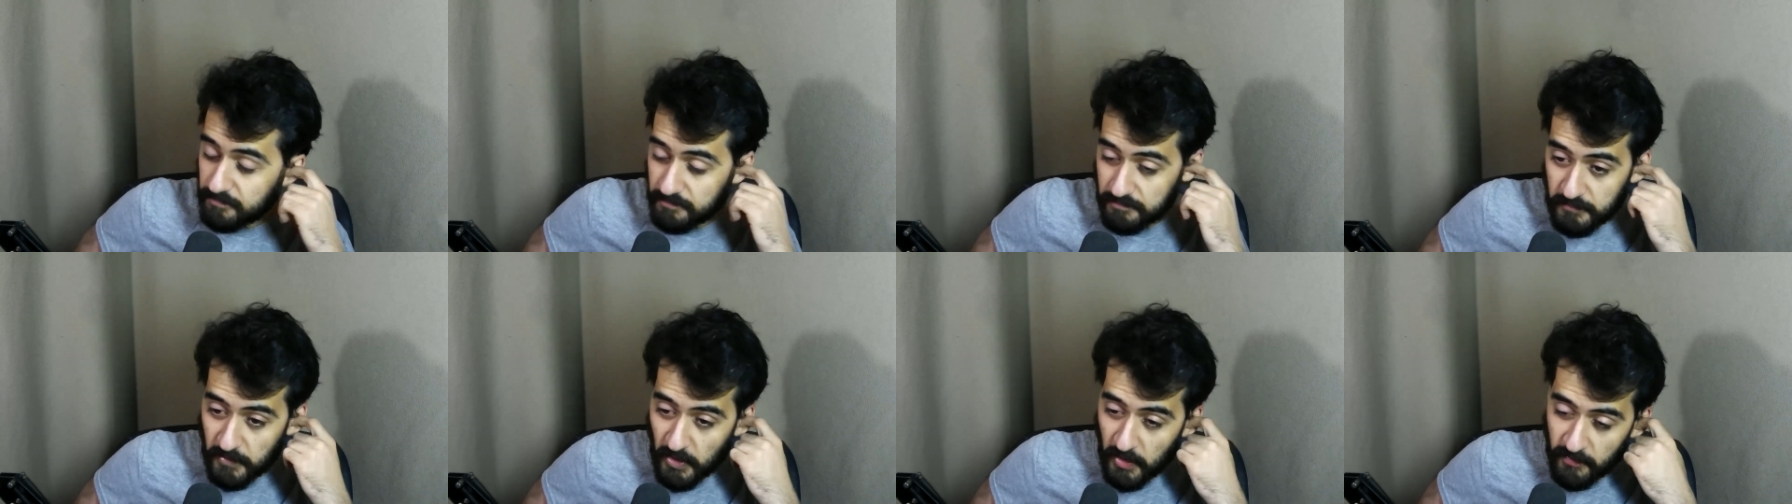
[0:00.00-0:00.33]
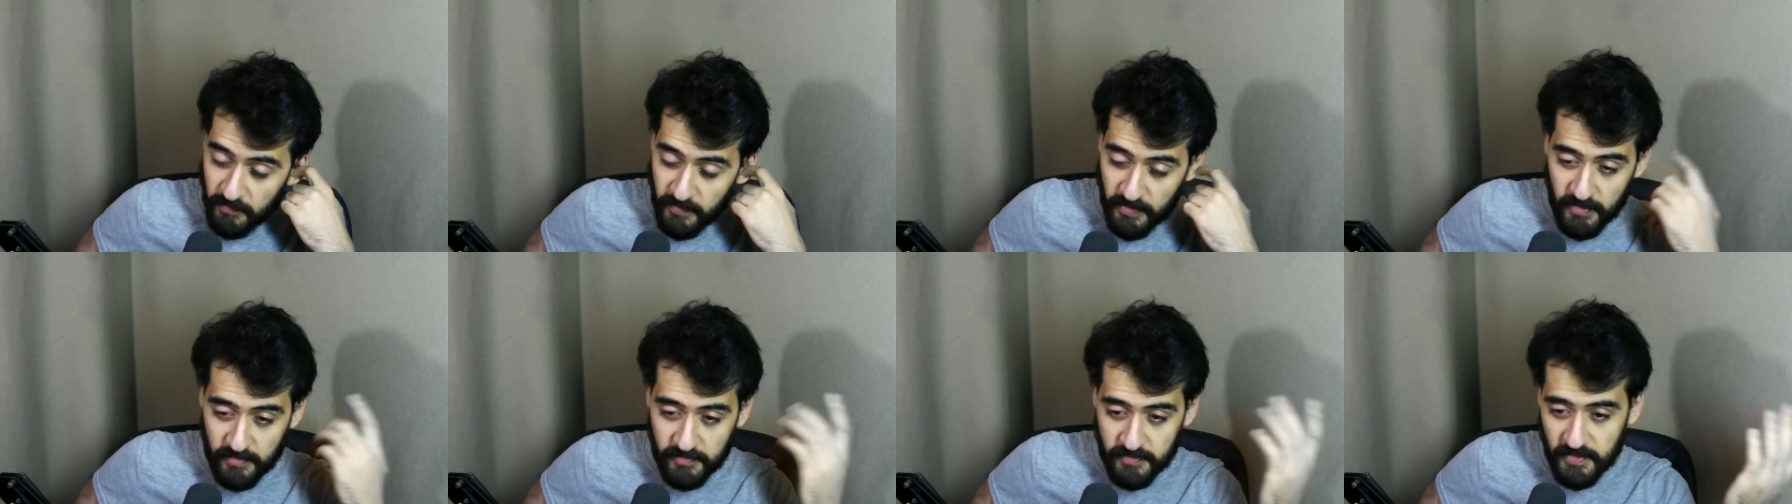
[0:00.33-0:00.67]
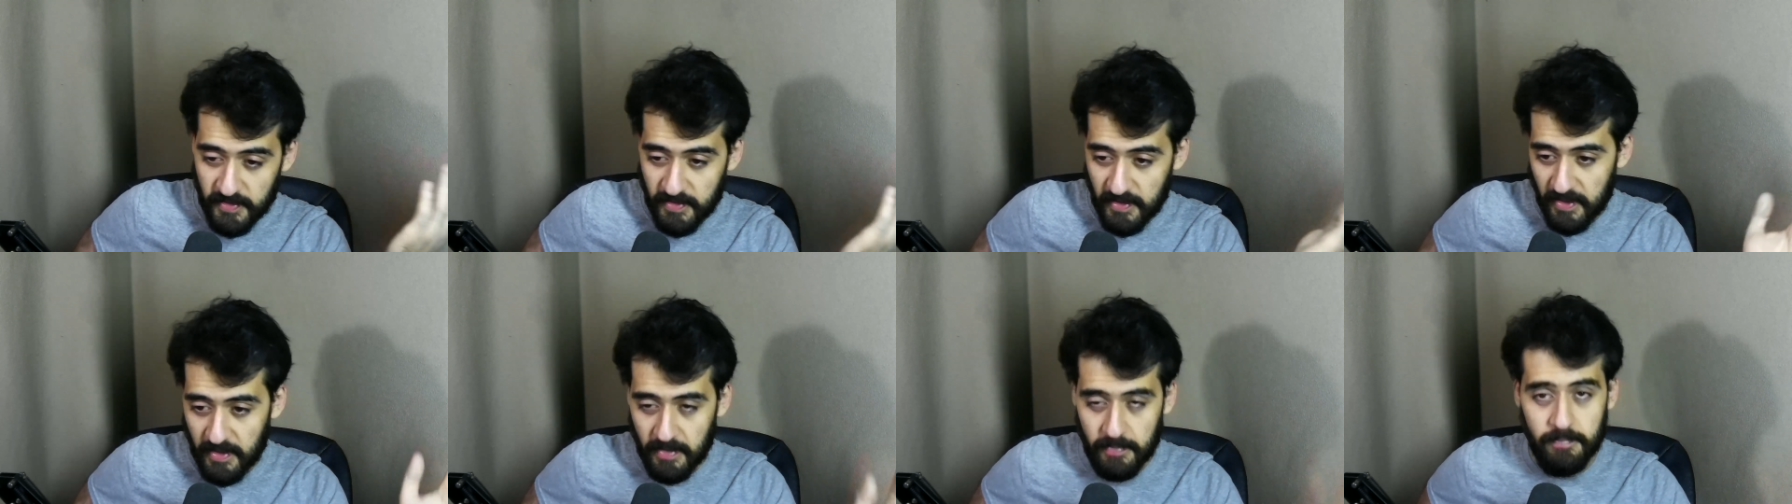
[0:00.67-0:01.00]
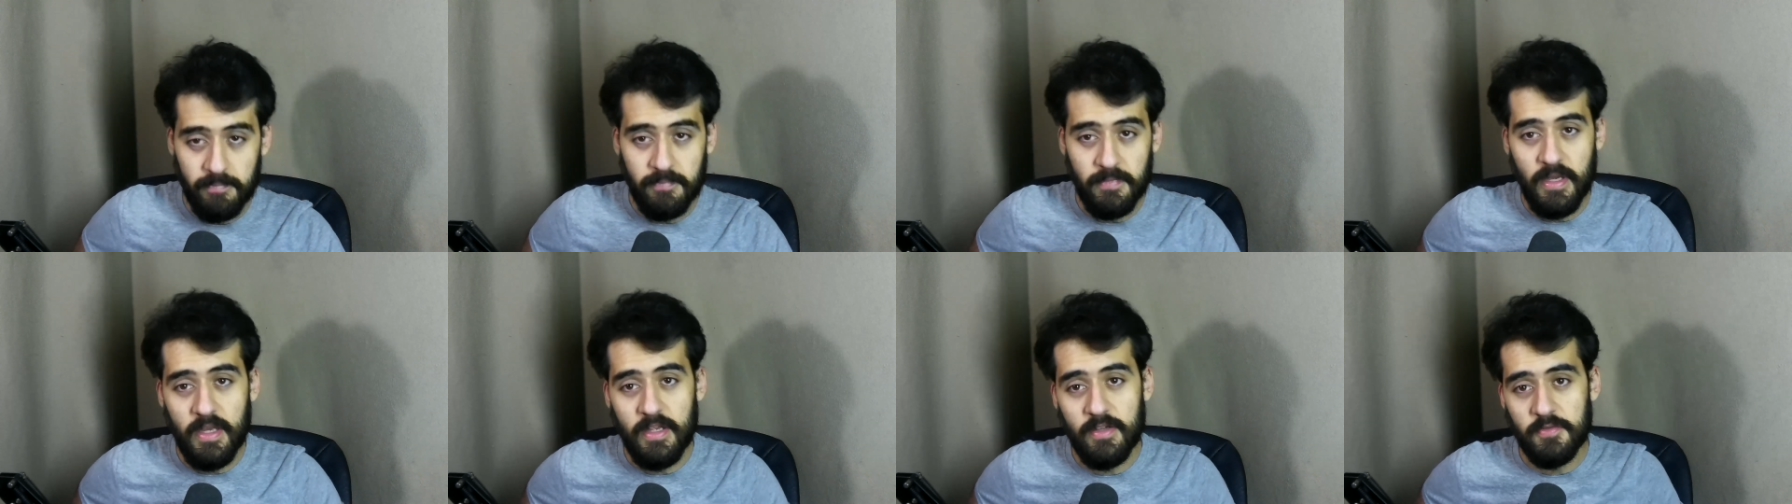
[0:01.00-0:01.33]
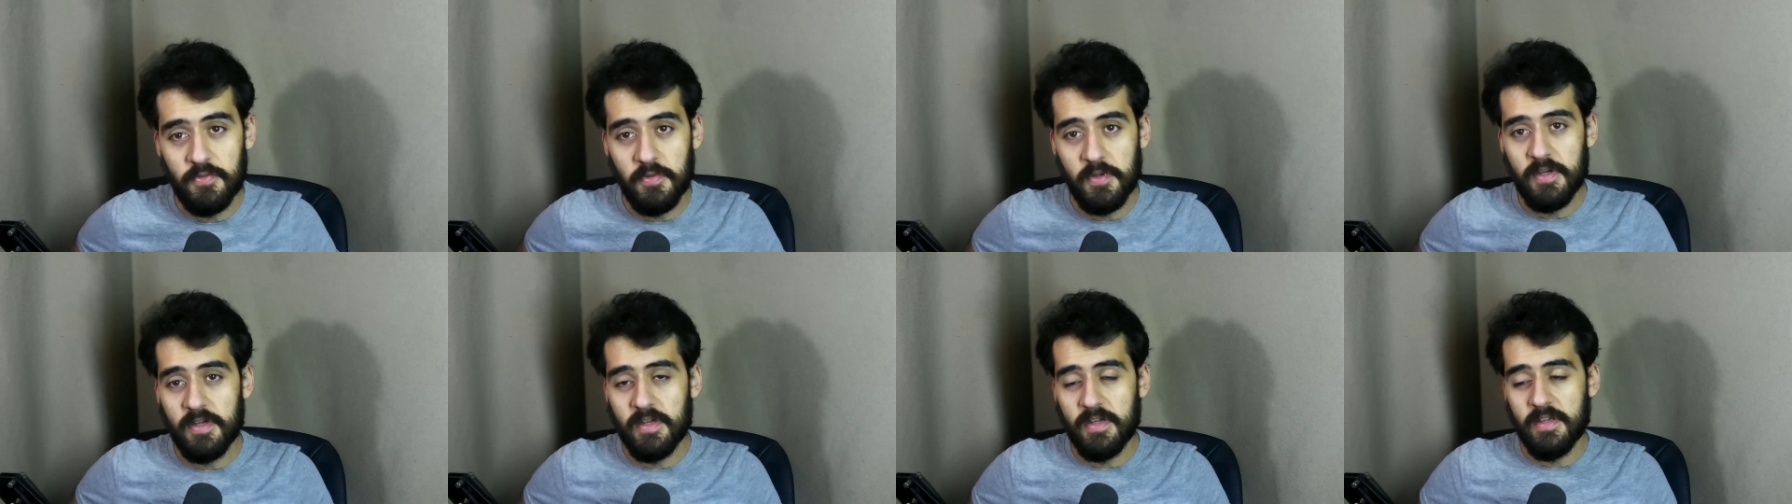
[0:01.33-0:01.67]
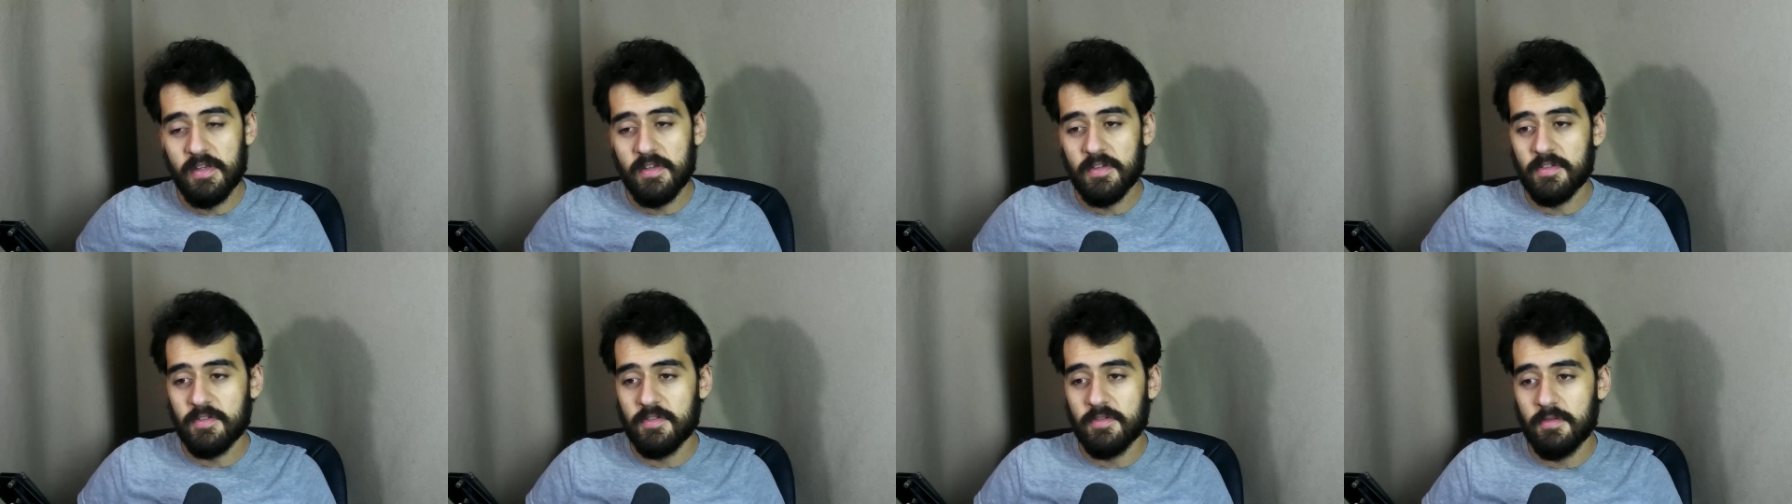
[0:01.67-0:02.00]
No video today. It is what it
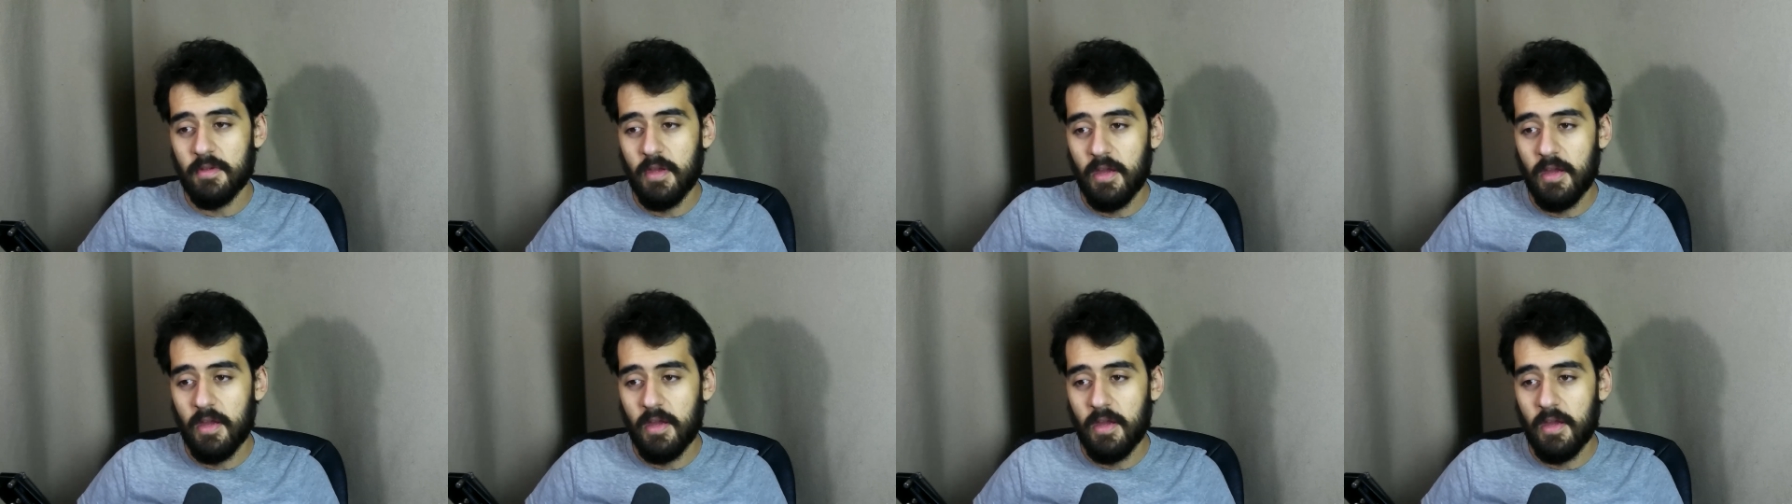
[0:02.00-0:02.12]
is.